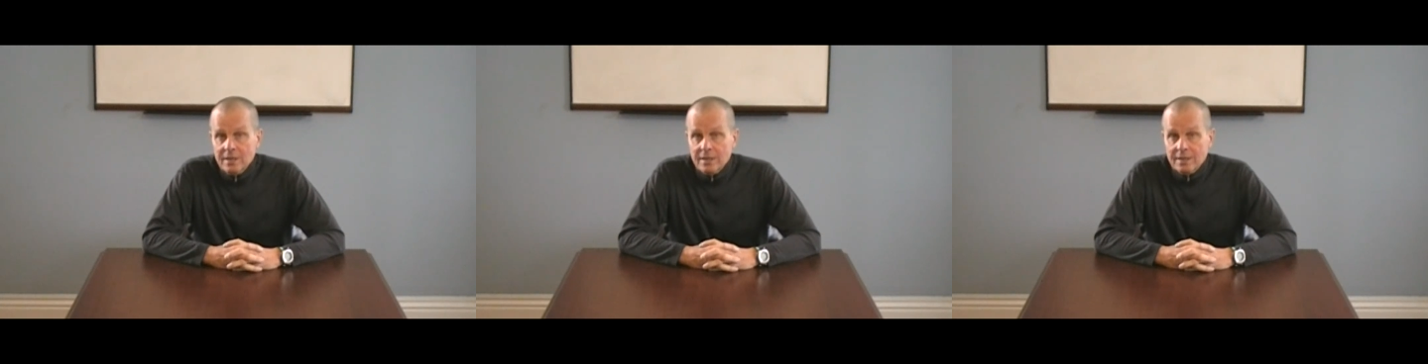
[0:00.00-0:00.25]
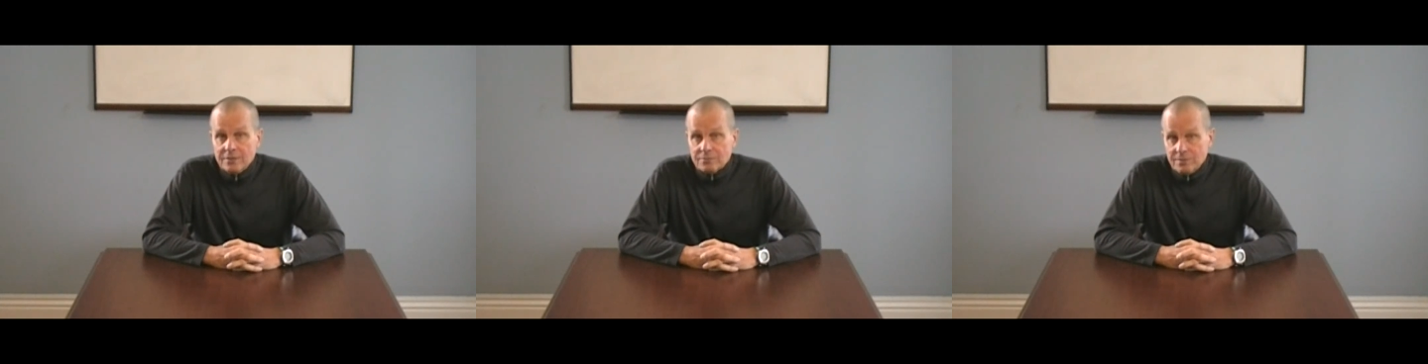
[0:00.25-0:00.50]

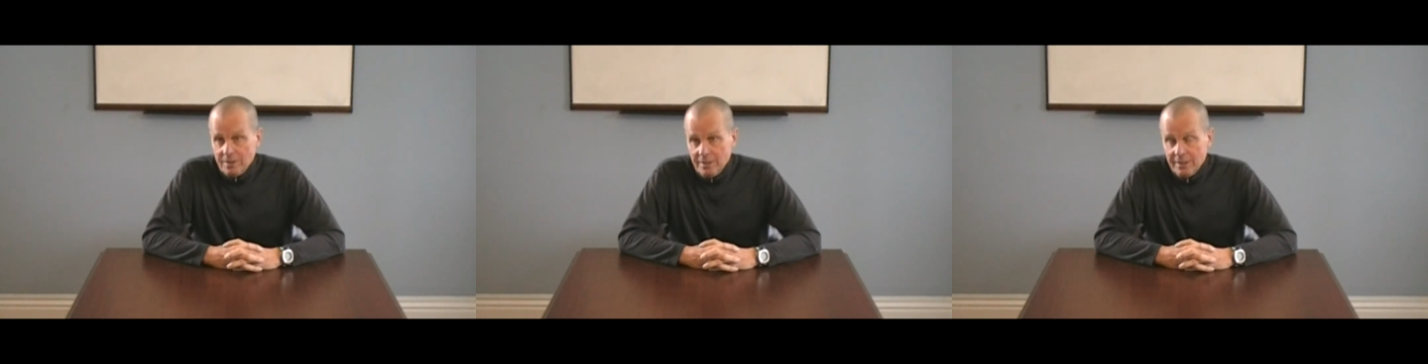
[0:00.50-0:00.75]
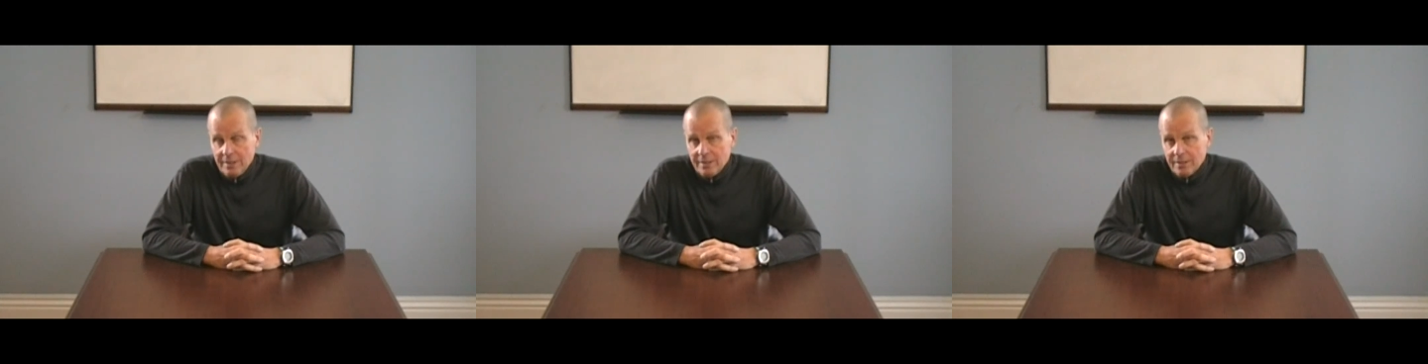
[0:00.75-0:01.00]
it's
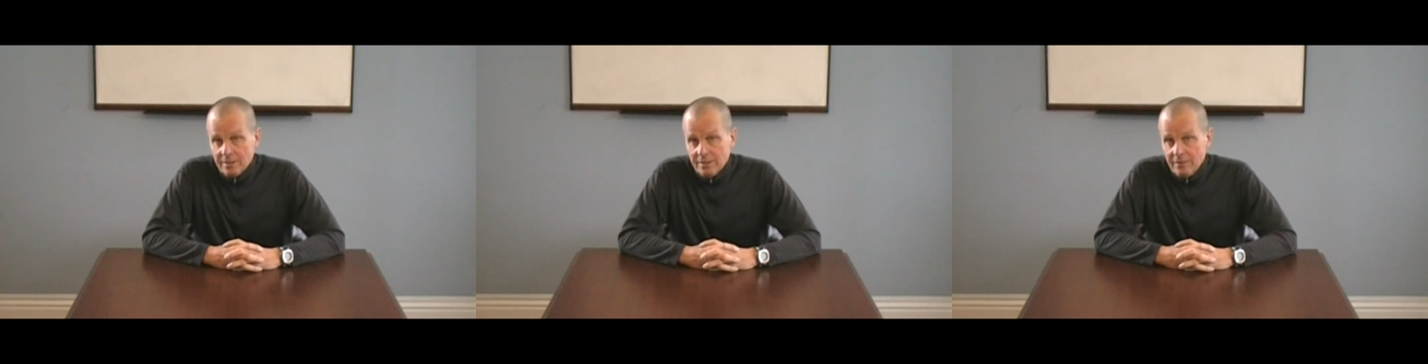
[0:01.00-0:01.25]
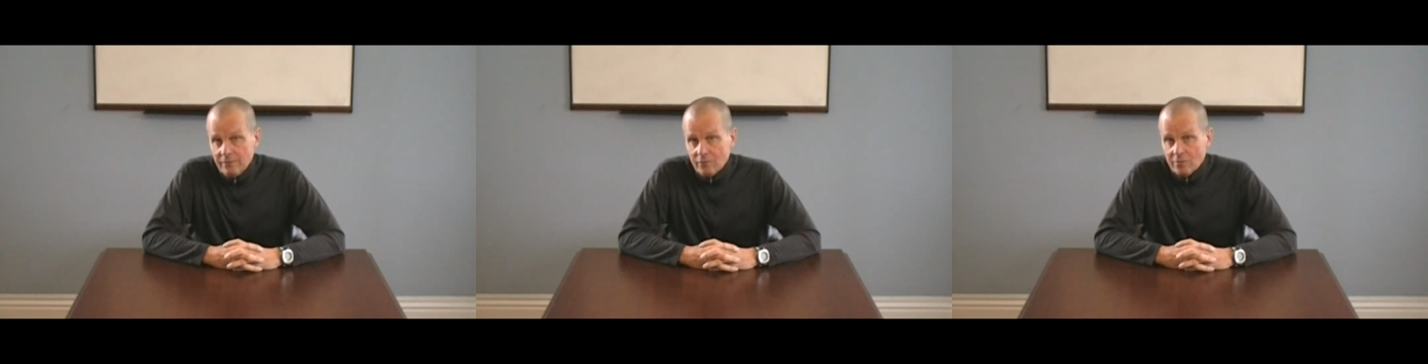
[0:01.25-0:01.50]
really
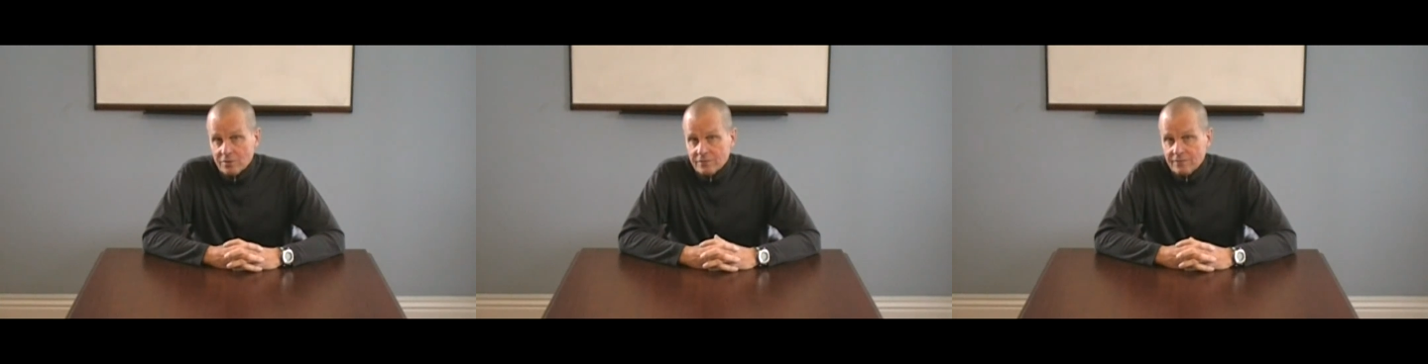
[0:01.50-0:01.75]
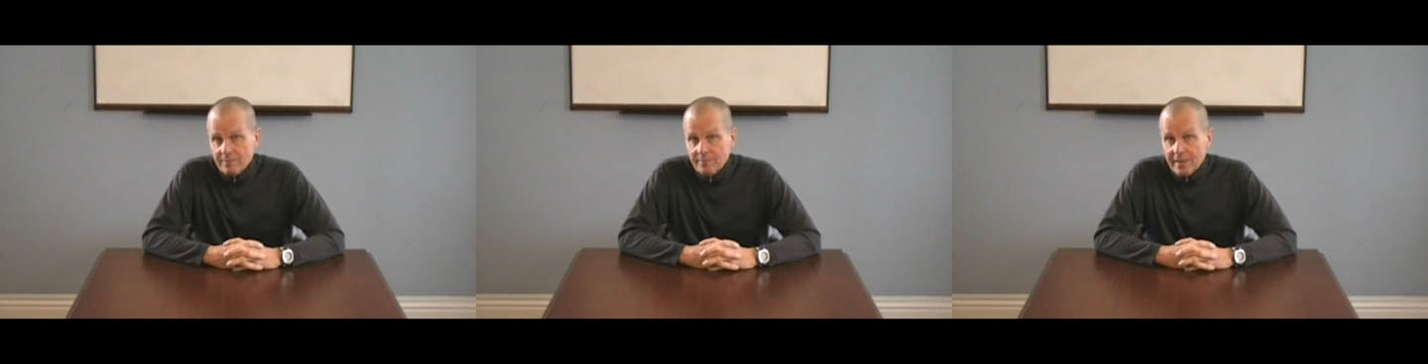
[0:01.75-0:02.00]
the force
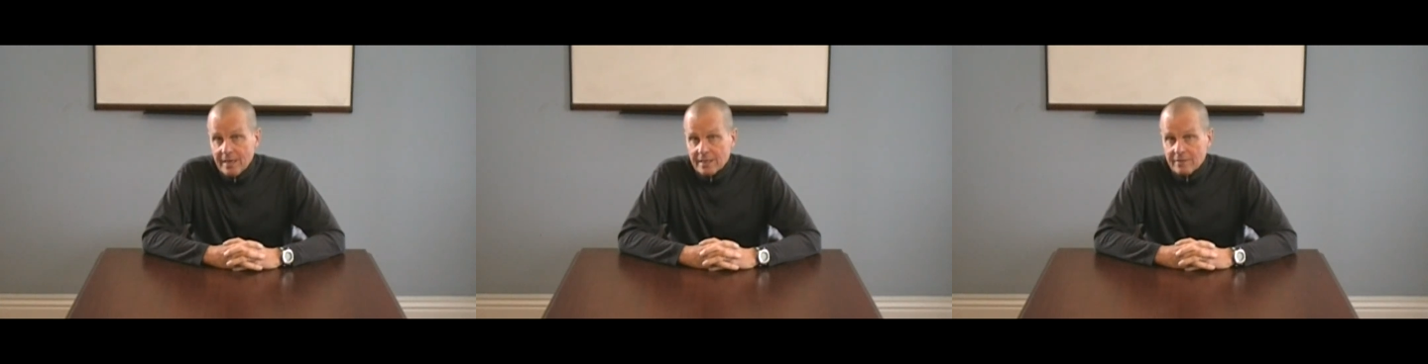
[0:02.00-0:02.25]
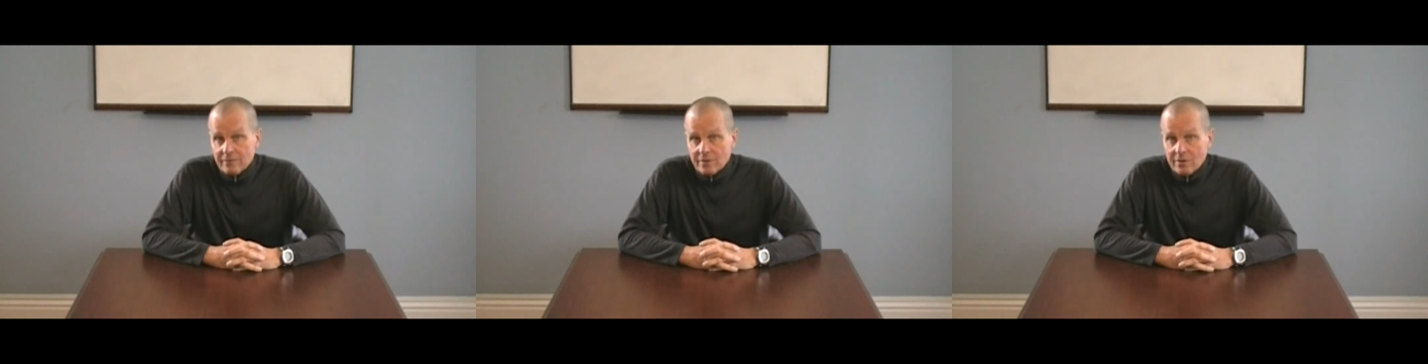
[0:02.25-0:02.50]
of impact
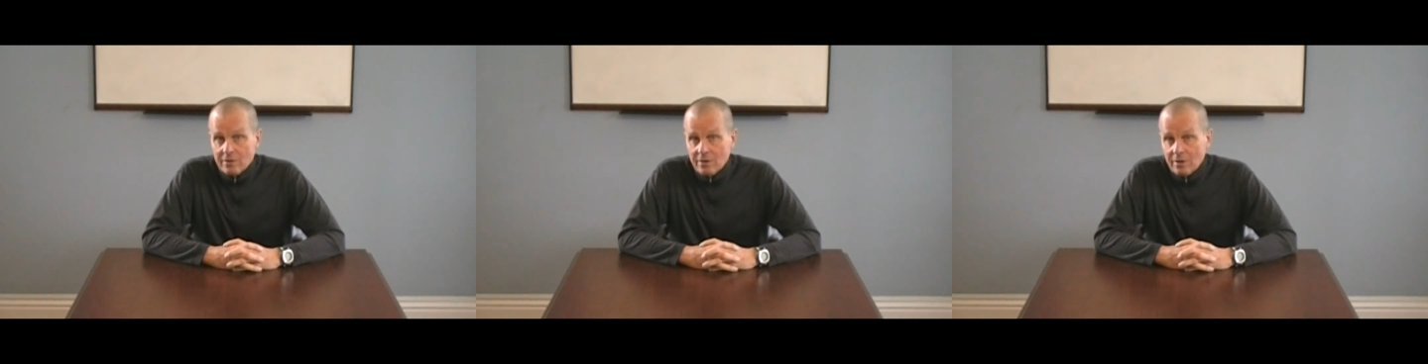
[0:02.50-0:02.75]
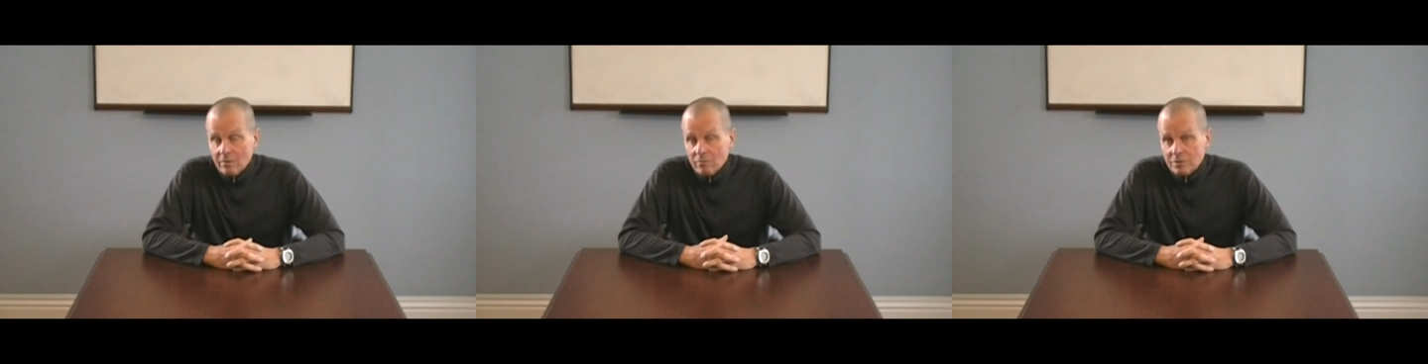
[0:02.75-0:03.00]
of the
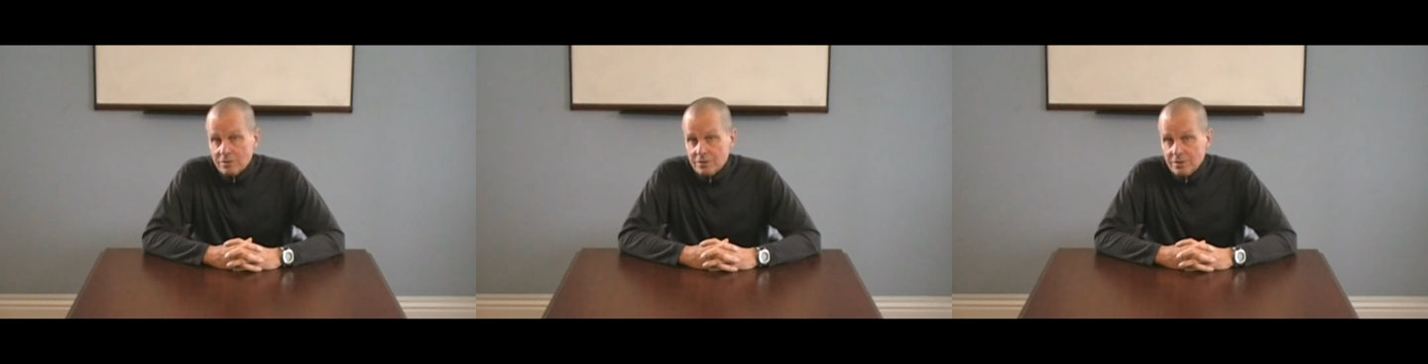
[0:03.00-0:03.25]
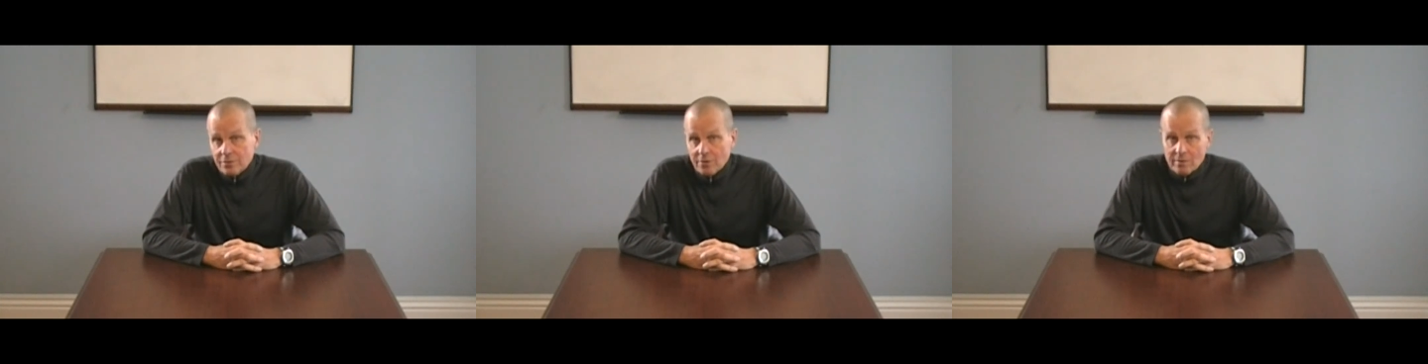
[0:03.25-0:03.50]
car
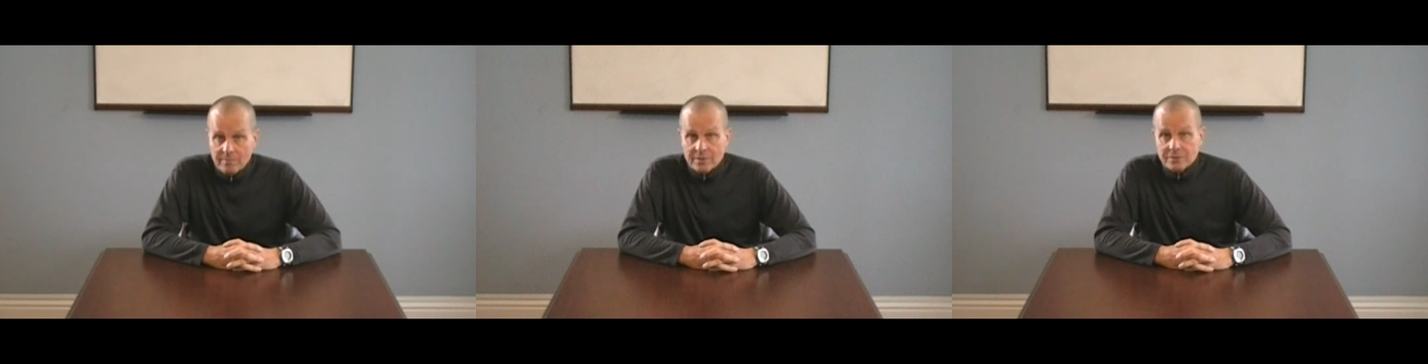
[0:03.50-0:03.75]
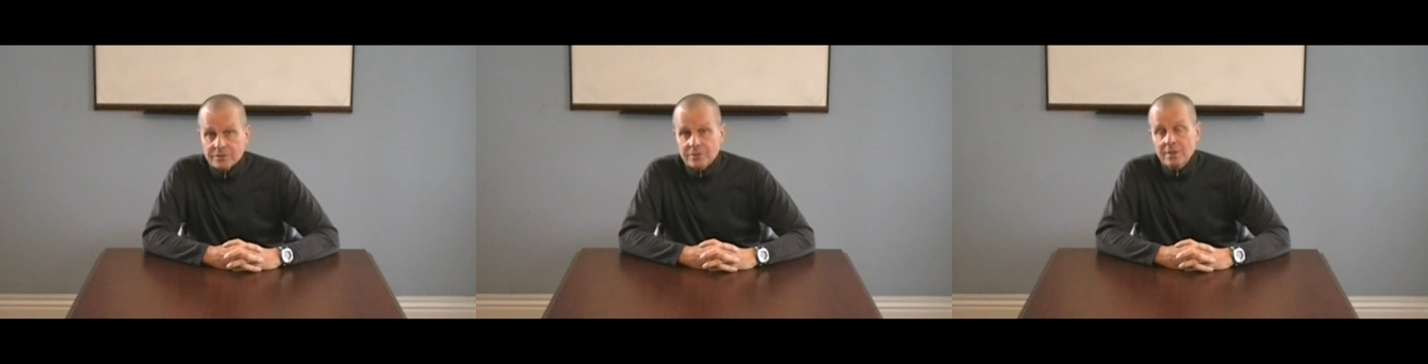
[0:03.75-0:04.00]
which
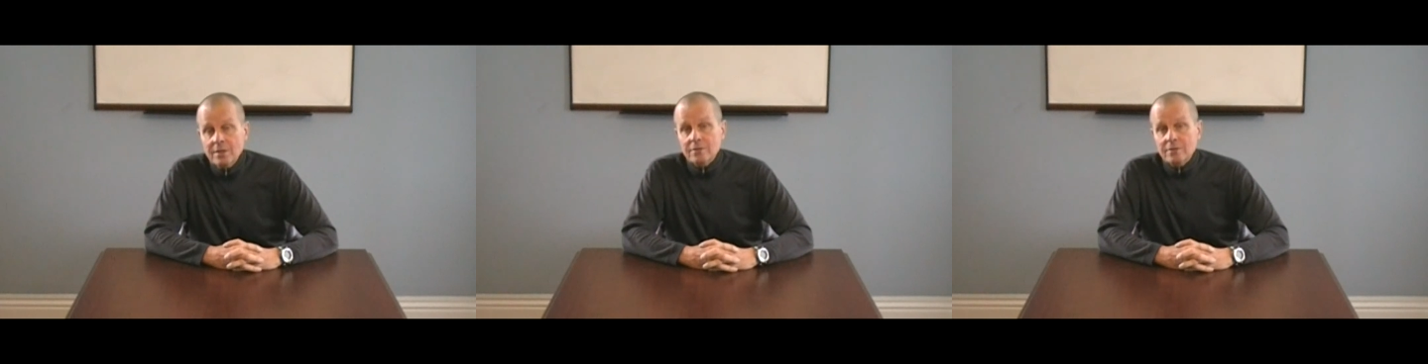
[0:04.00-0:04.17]
determines